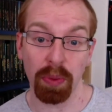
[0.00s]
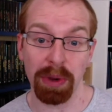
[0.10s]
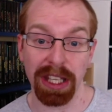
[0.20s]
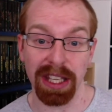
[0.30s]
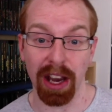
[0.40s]

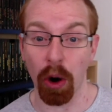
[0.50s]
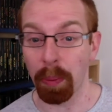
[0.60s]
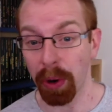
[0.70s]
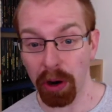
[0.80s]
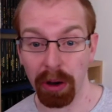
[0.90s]
media or
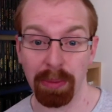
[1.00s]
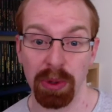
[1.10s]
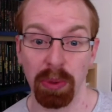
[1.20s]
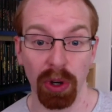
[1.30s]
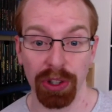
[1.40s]
programs
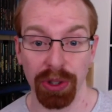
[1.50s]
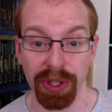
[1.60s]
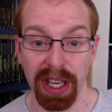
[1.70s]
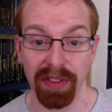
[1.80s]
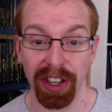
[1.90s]
we watch on
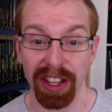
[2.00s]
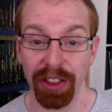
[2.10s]
TV,